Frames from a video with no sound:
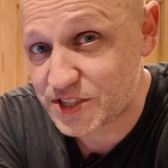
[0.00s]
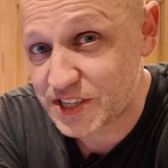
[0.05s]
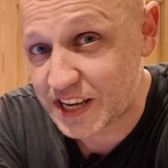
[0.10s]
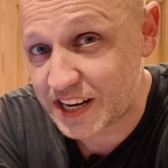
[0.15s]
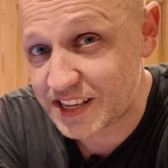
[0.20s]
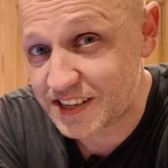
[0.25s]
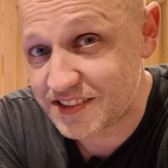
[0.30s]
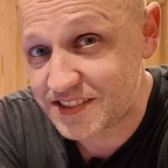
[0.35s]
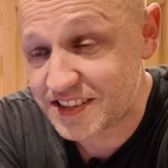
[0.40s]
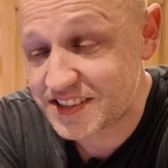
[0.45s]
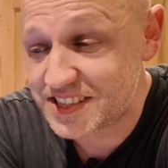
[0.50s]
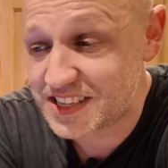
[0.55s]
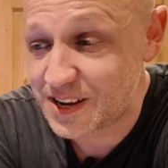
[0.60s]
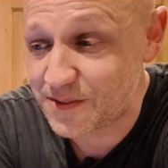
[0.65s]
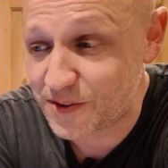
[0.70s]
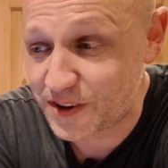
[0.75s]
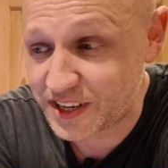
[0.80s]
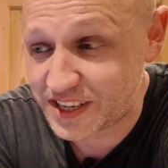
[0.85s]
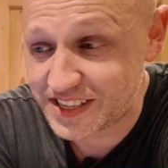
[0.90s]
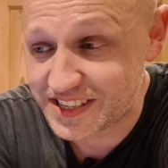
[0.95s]
challenge to see
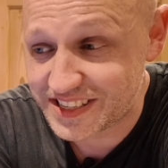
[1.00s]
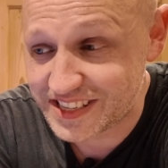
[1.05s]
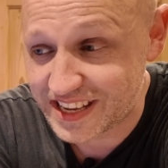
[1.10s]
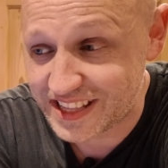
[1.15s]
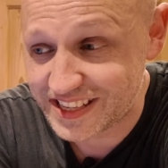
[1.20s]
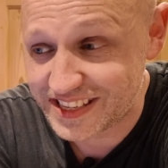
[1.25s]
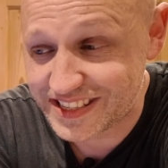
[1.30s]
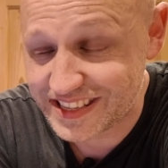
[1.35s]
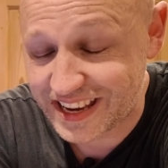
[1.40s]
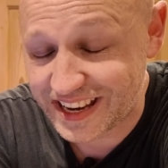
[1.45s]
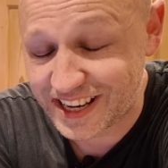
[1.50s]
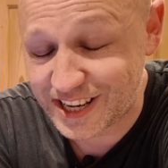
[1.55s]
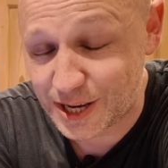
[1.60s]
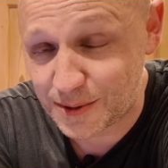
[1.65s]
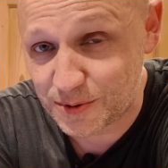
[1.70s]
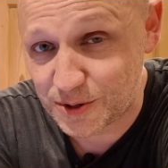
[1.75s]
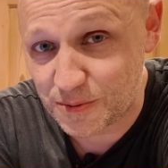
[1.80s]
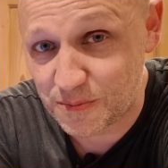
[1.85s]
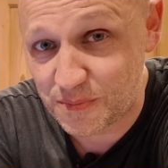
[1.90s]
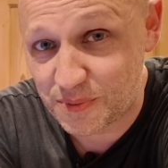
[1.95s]
if I can set this tank
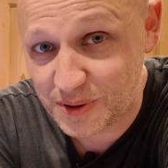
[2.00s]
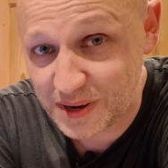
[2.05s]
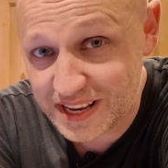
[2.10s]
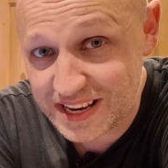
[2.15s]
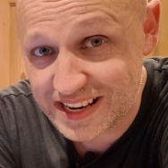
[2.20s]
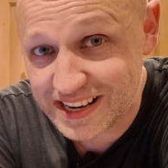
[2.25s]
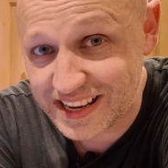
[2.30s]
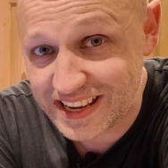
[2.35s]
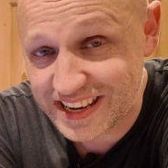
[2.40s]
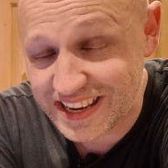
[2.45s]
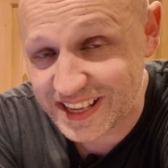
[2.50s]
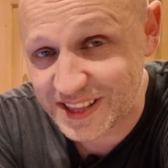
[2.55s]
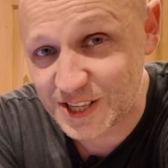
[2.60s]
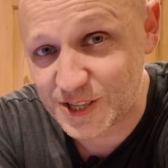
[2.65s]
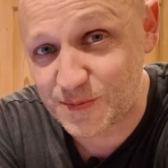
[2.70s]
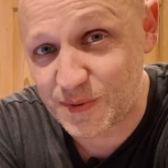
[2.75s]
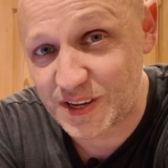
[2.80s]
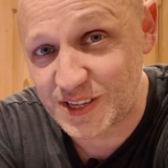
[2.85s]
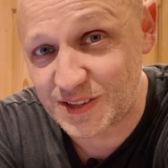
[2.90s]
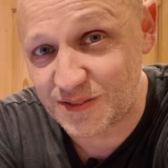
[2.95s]
up completely in the
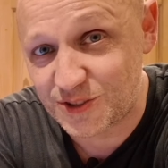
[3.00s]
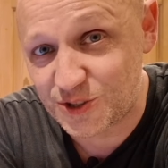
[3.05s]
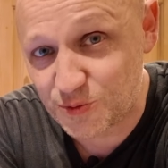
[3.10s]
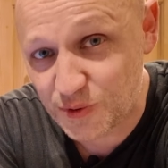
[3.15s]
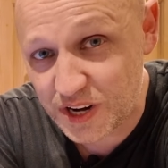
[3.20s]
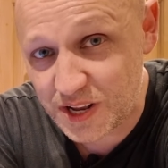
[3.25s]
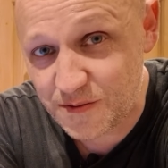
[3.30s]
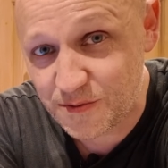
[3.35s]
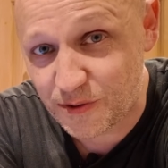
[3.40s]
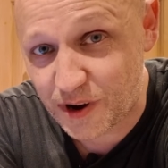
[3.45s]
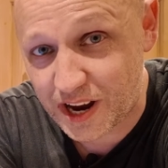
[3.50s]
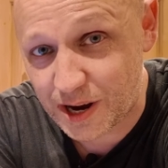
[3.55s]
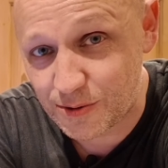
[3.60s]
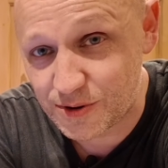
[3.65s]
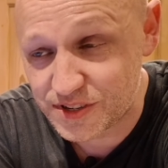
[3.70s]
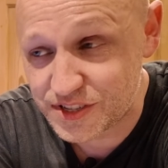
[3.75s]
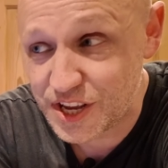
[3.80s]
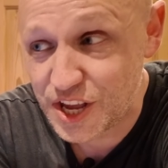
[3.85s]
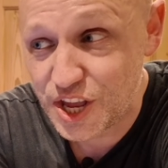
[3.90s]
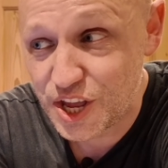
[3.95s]
space of 24
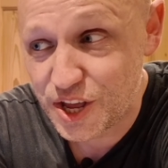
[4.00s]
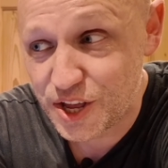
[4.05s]
hours